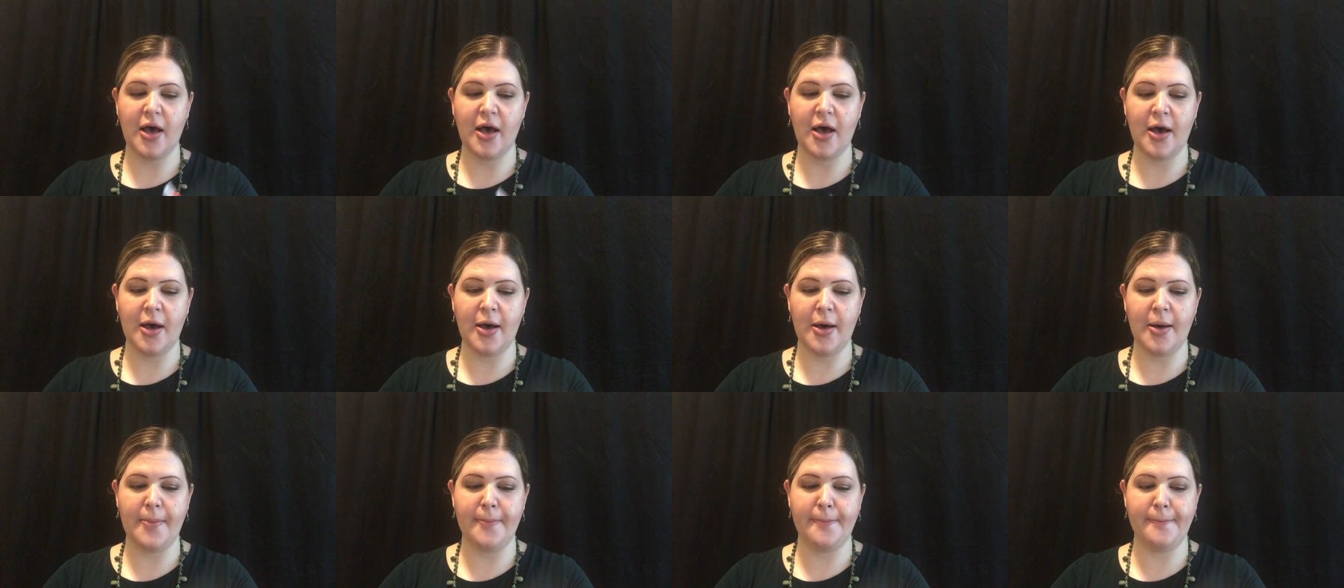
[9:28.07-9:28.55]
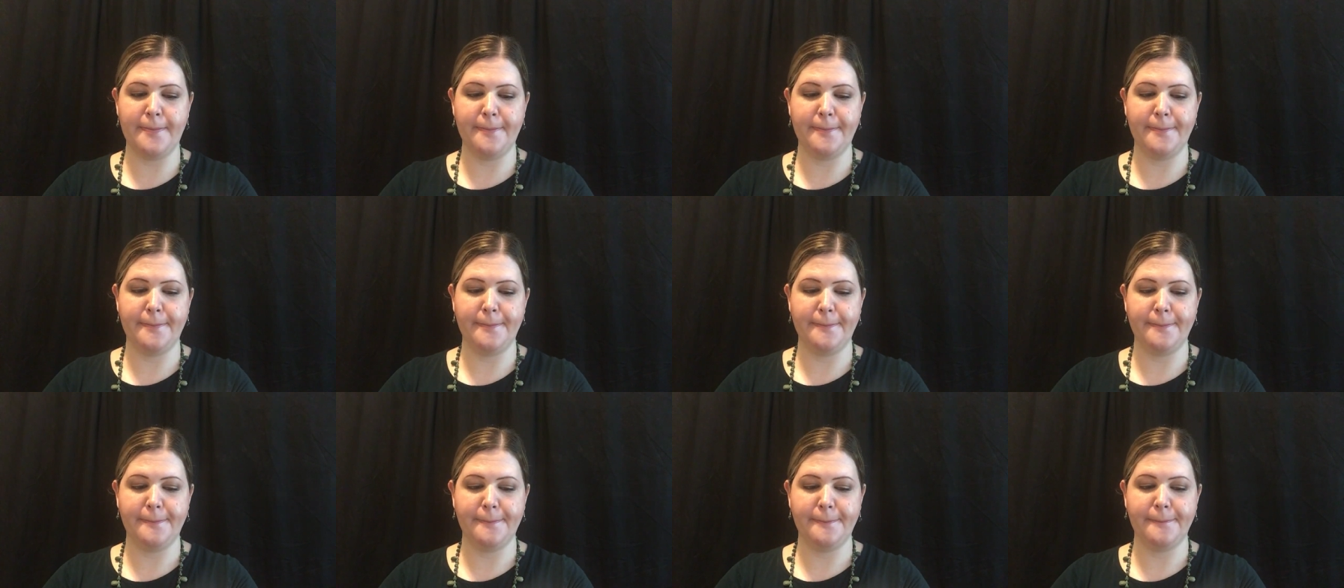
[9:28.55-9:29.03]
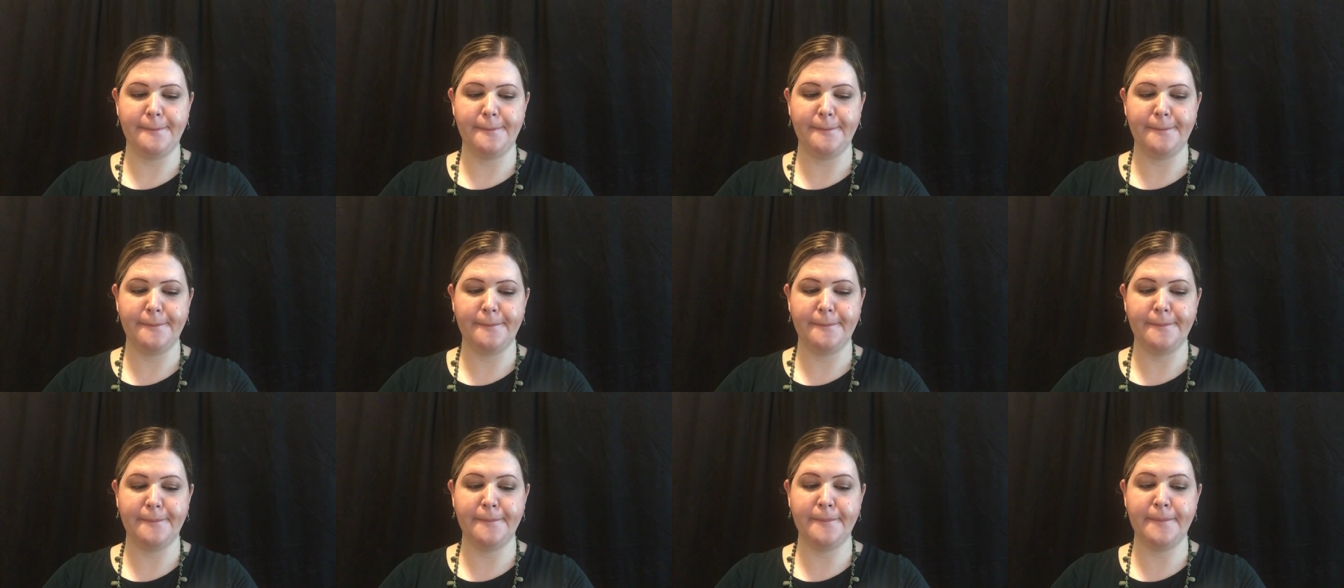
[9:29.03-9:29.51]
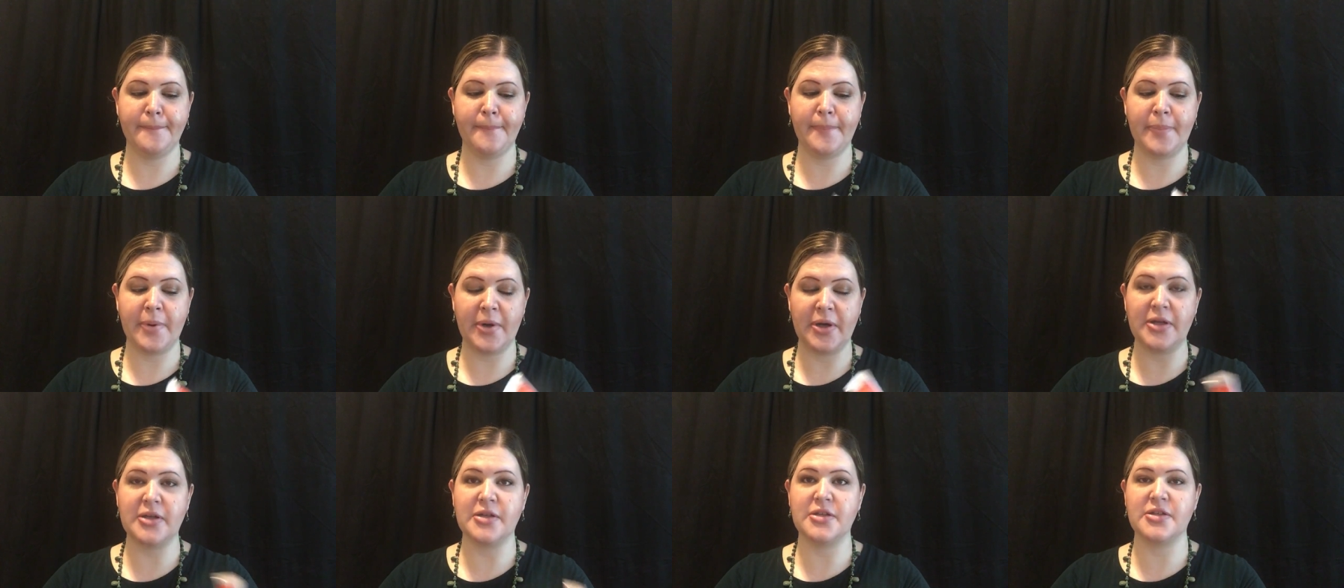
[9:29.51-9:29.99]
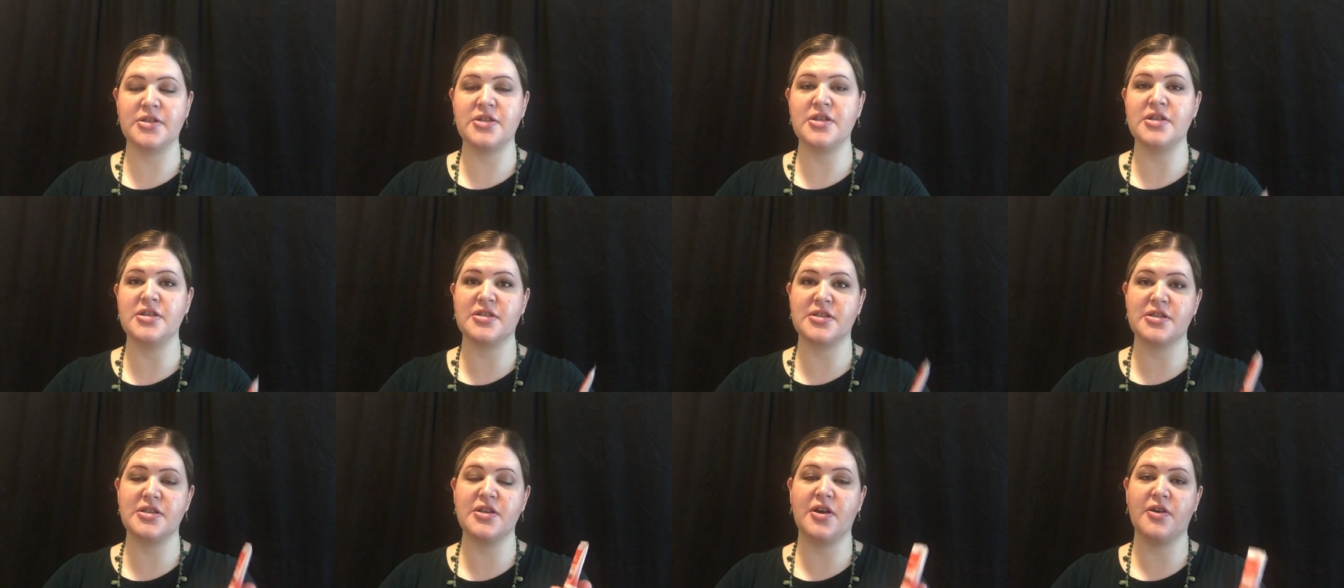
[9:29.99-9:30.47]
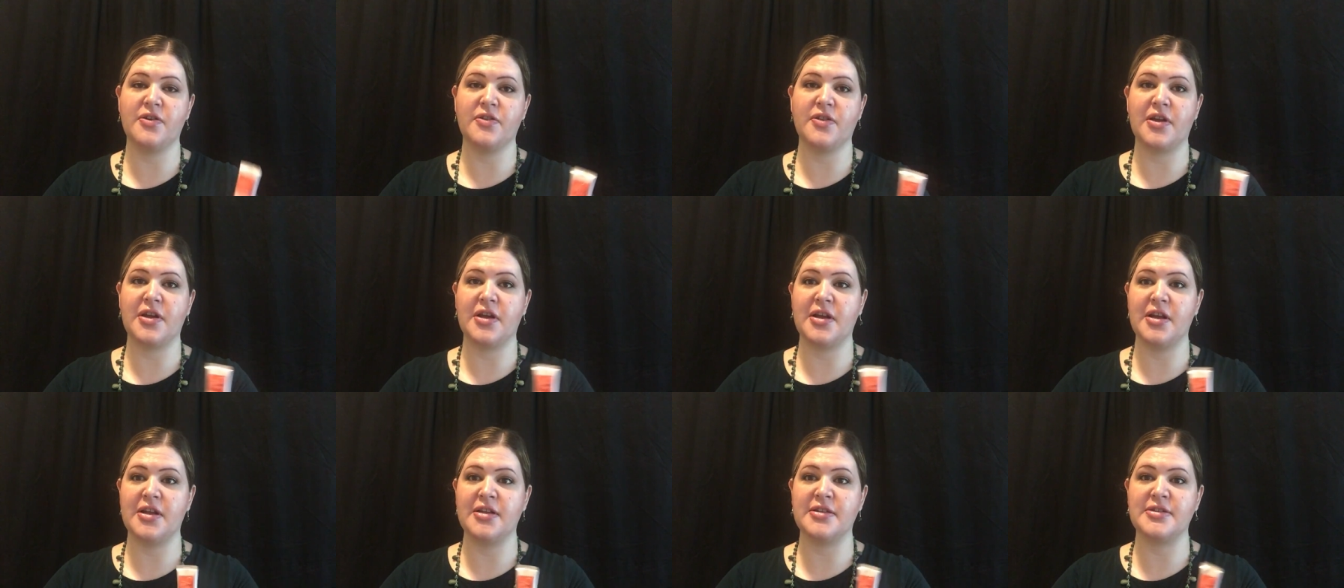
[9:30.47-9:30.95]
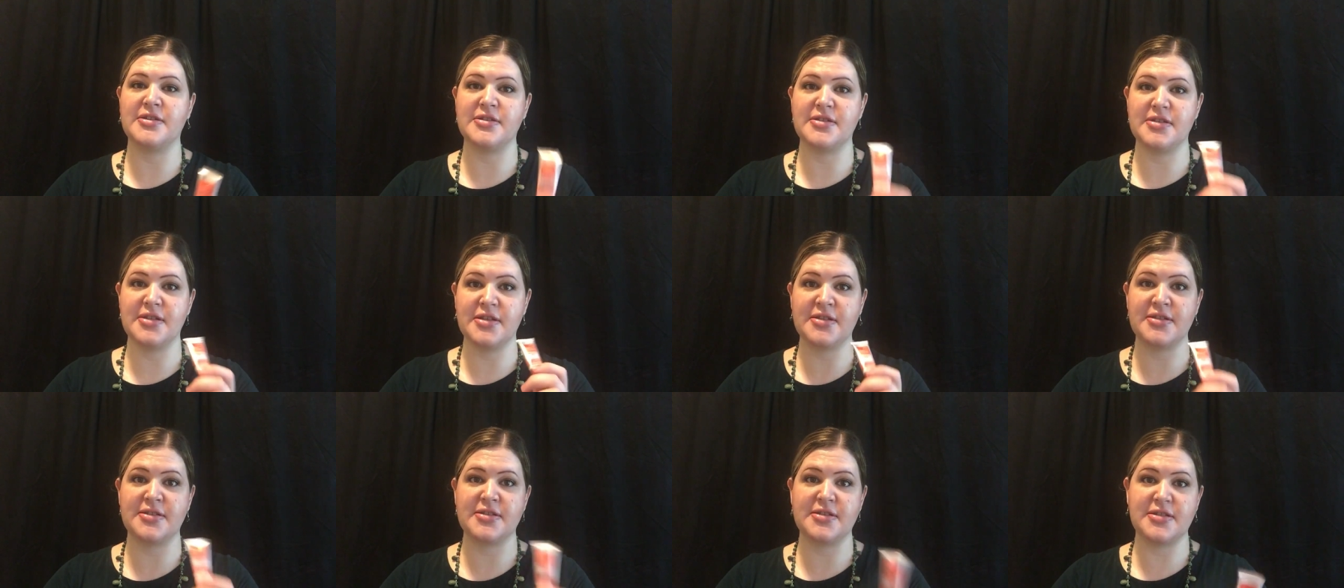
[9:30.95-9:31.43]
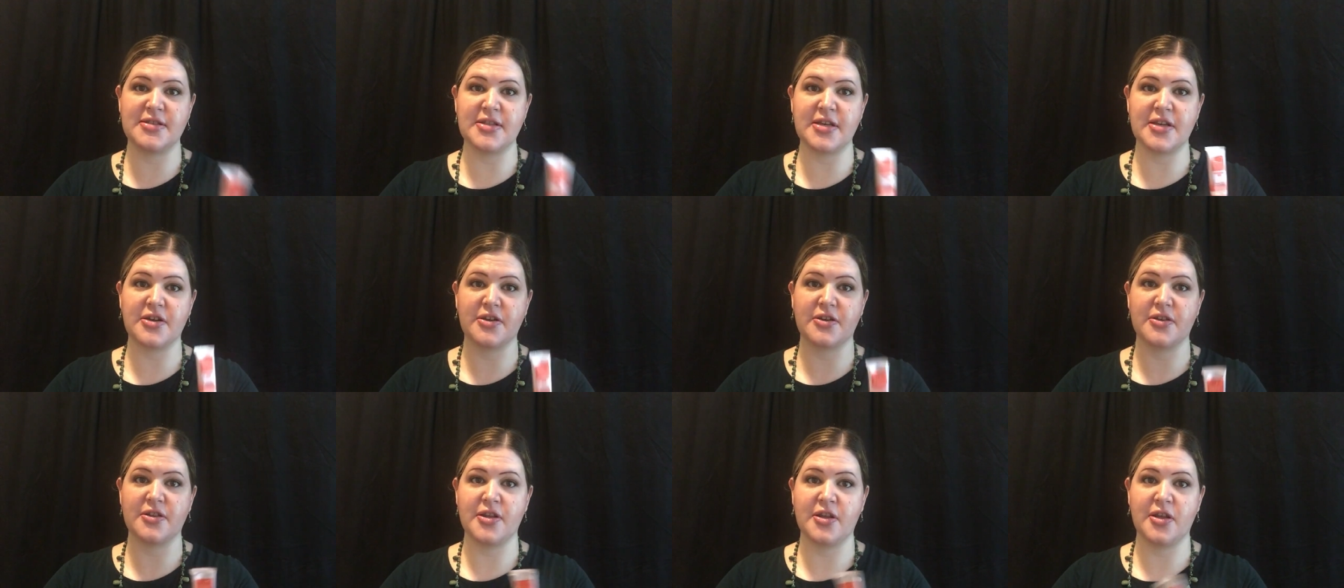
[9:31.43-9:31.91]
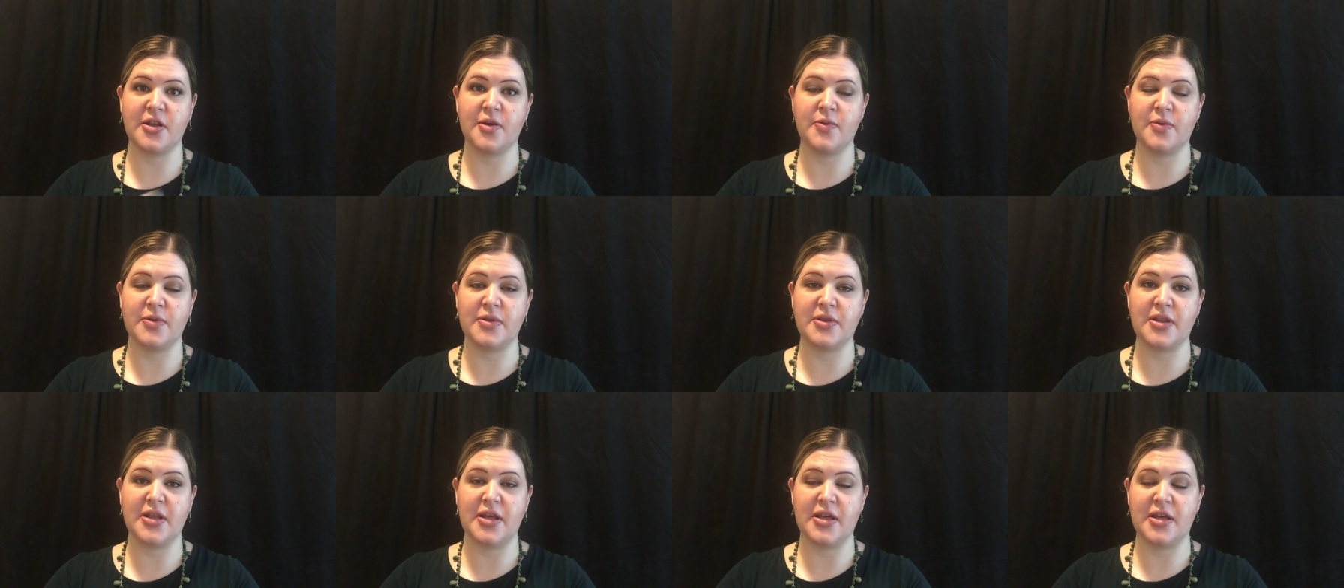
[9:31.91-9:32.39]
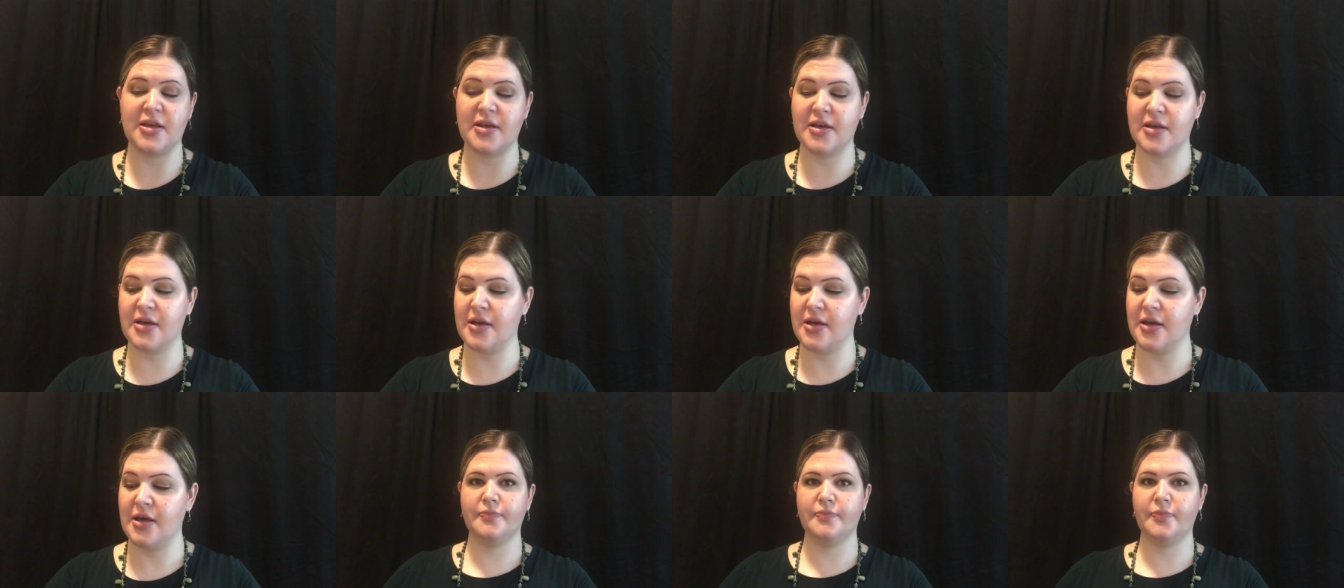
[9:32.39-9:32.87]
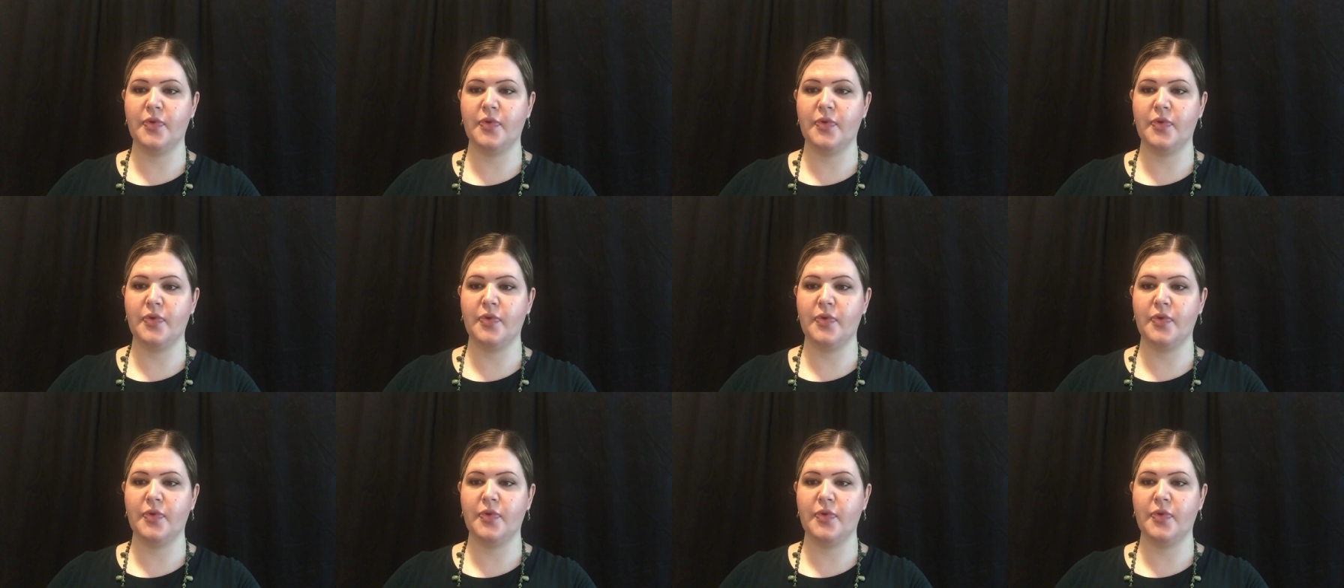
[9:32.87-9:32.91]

Um, but just know that it's it's thicker than you would think.